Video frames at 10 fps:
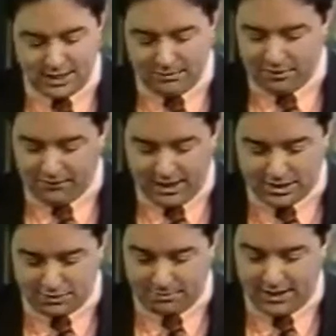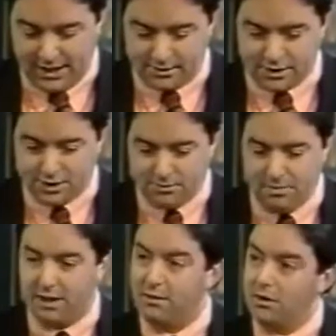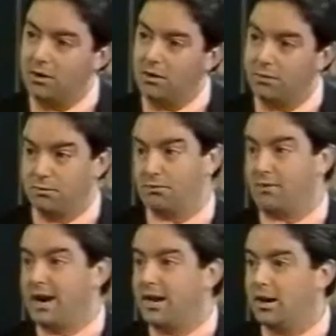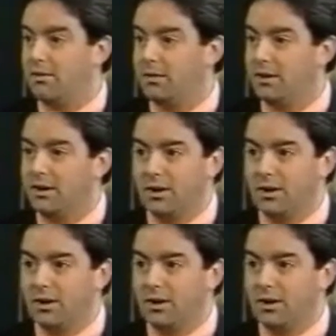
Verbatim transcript: Dealing with financial planners that you meet through the radio,